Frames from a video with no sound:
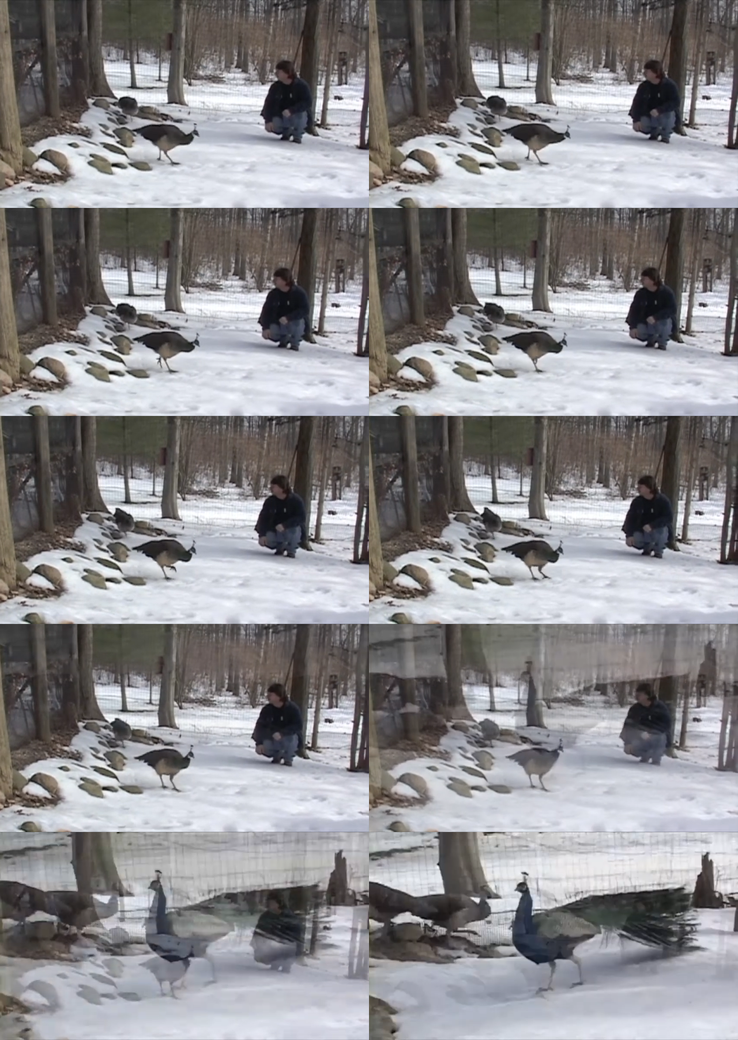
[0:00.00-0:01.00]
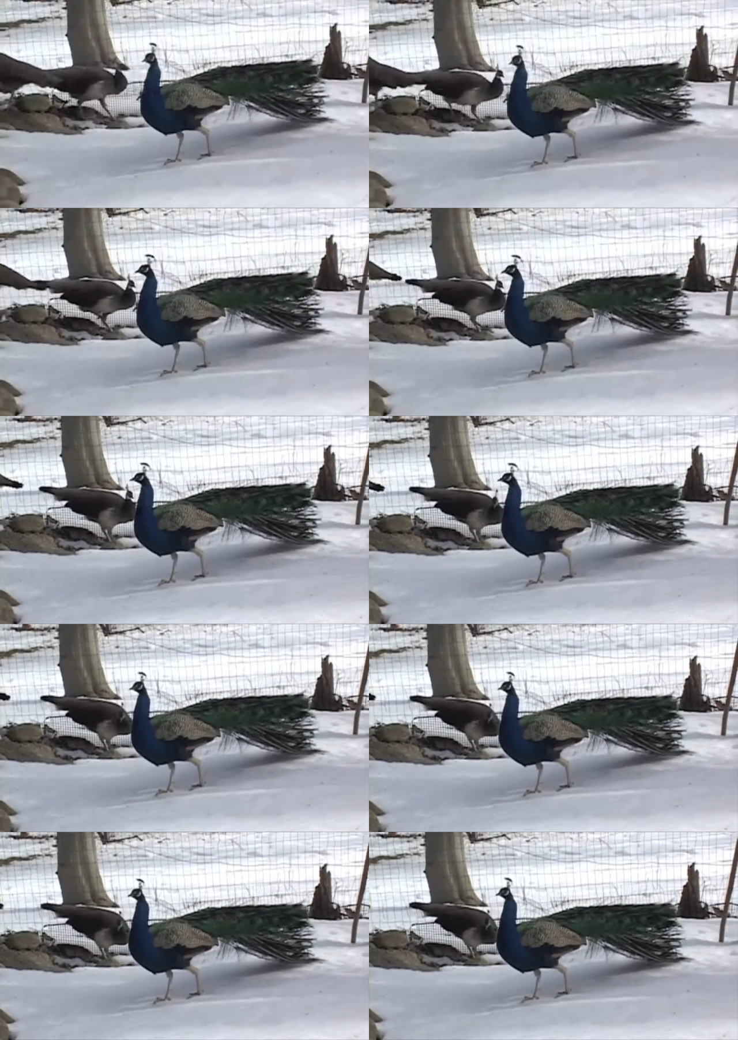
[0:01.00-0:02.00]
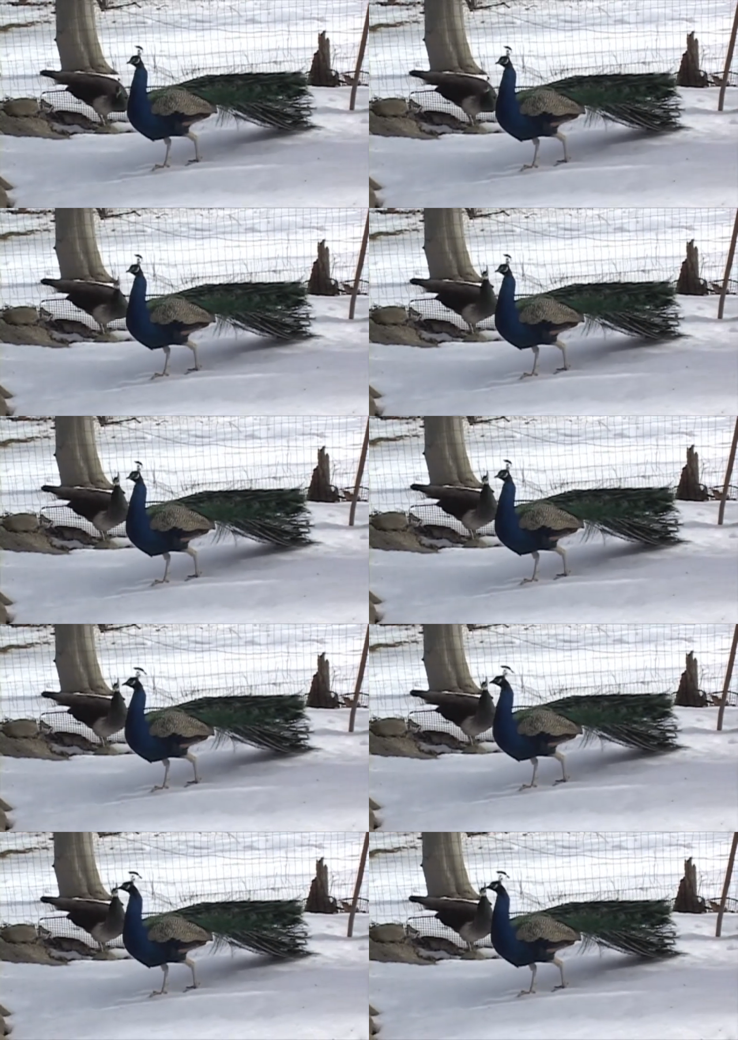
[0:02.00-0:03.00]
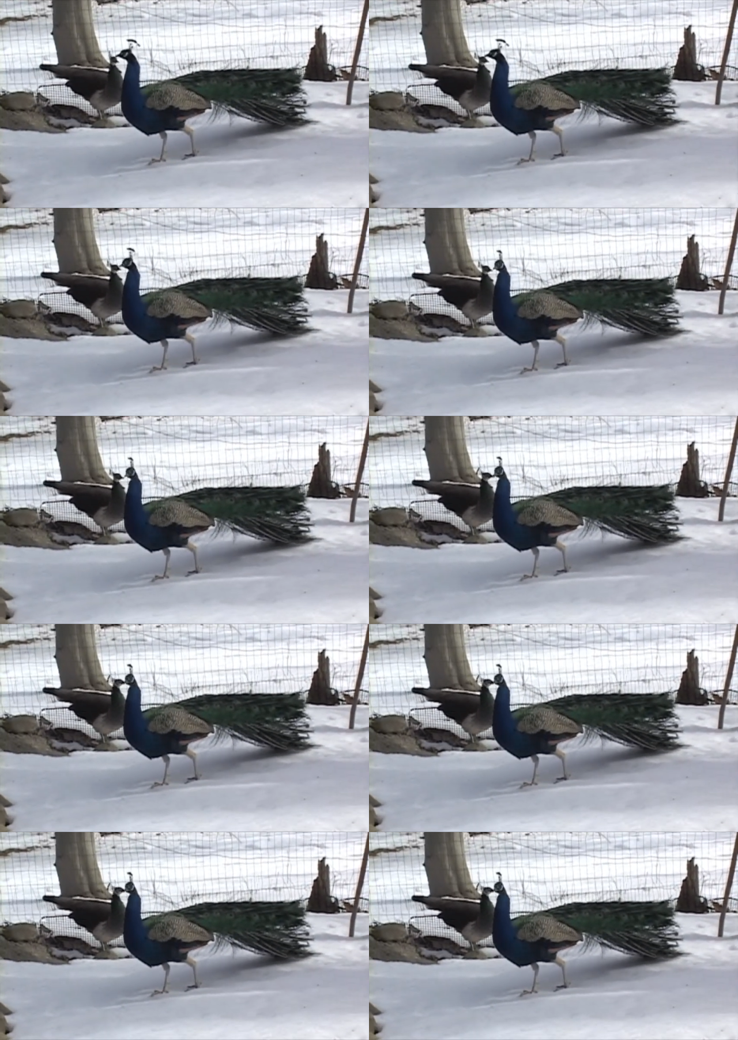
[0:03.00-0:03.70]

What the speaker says: [unreadable: no face in view]